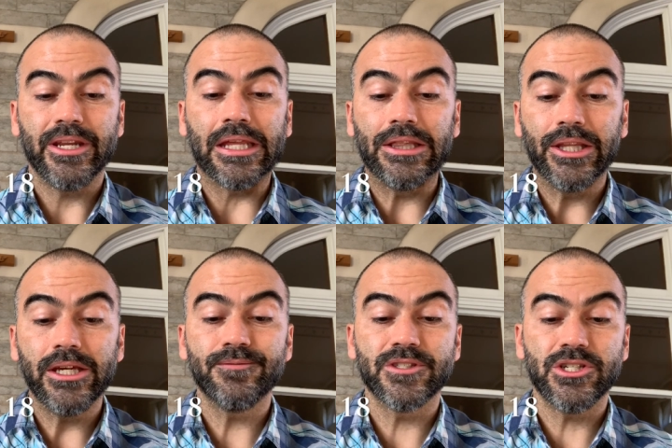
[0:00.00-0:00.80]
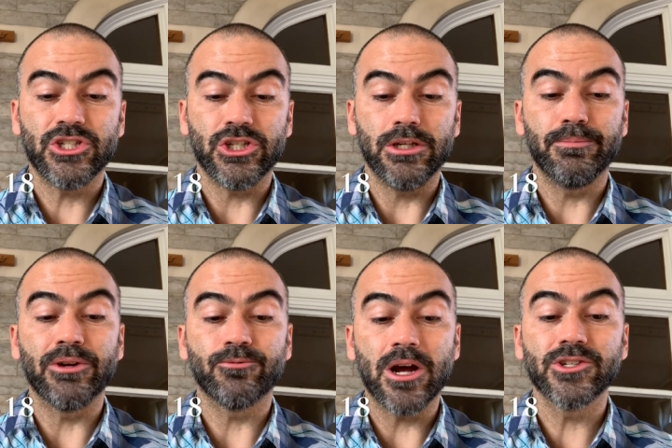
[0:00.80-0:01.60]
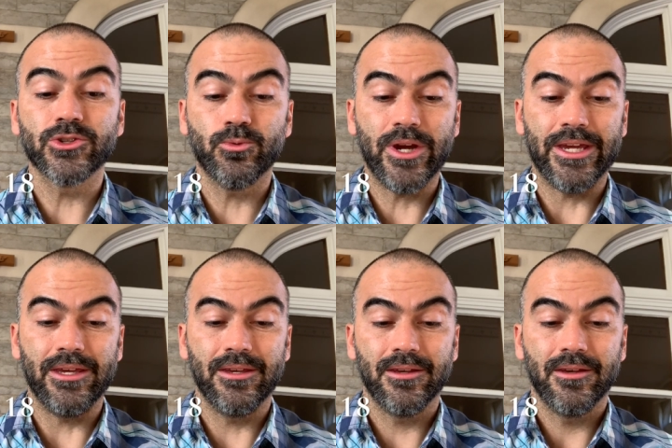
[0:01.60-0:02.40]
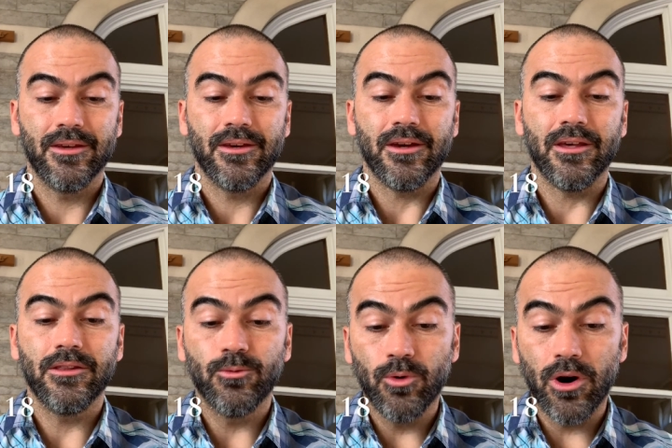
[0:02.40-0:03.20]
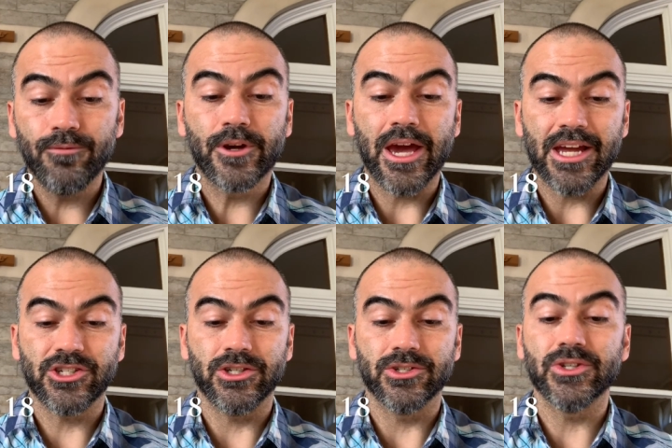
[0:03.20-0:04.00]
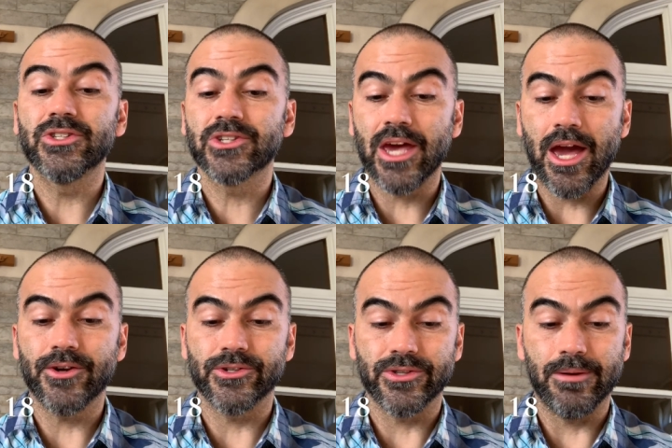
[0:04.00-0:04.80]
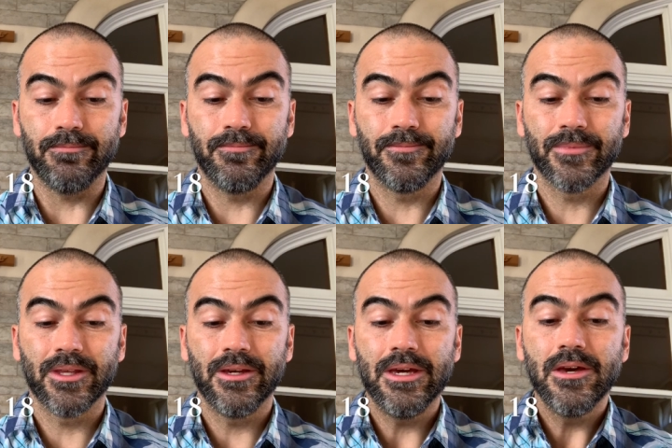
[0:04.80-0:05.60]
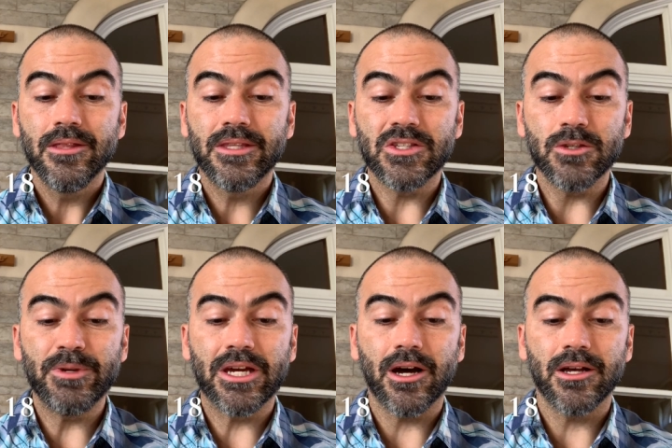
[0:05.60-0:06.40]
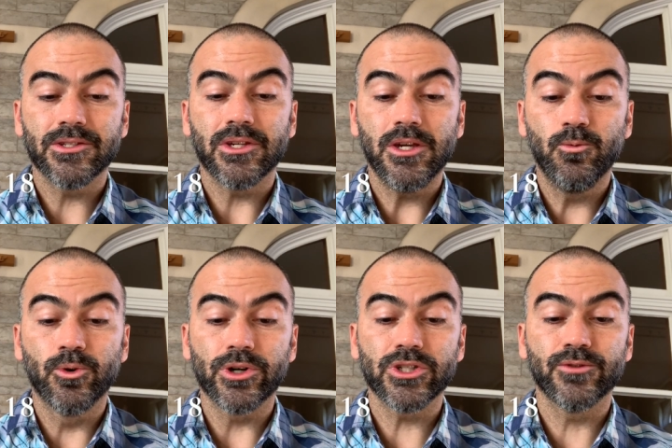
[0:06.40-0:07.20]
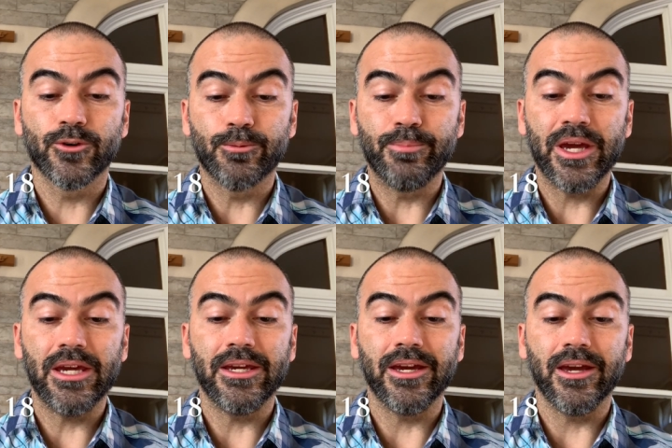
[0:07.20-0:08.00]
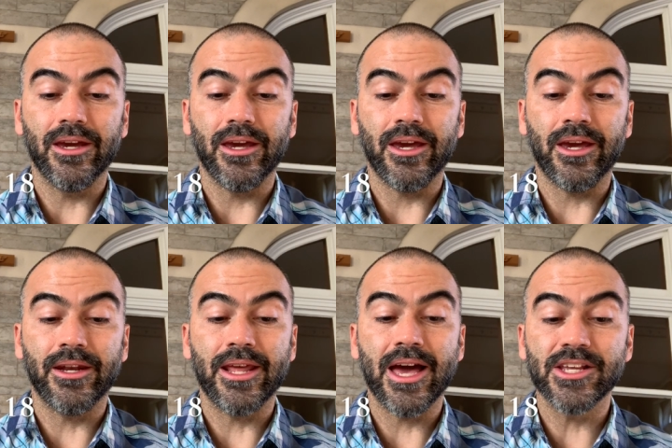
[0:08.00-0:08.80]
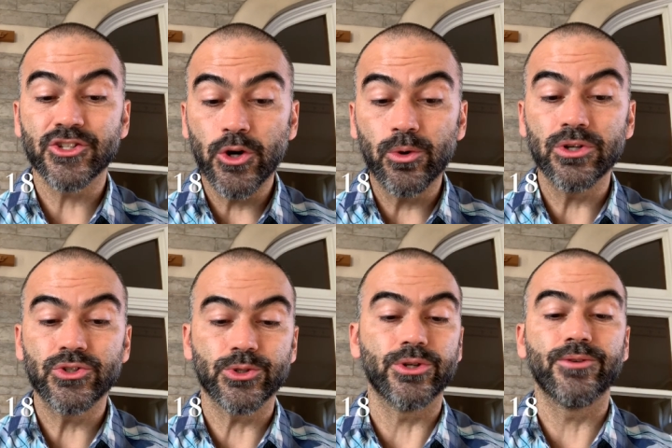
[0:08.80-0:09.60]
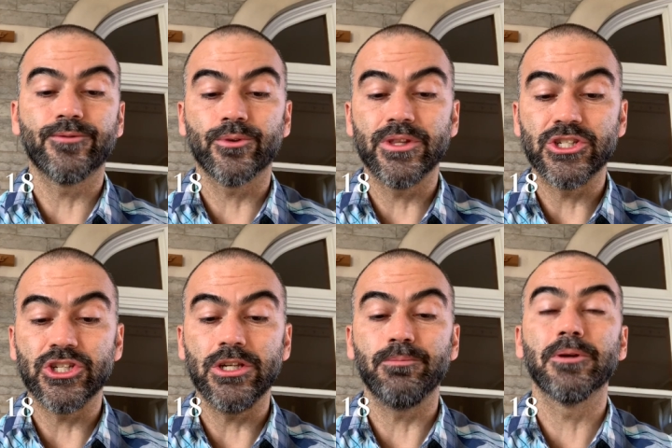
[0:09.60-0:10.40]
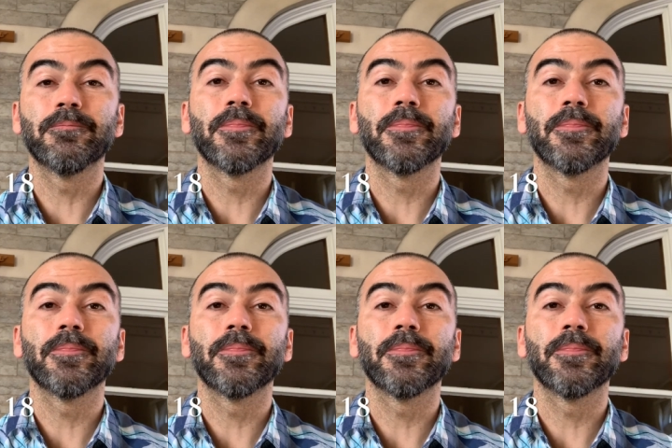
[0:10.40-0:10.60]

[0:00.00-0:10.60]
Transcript: and leaves the sheep and runs away, and the wolf catches and scatters them. This is because he works for pay and has no concern for the sheep.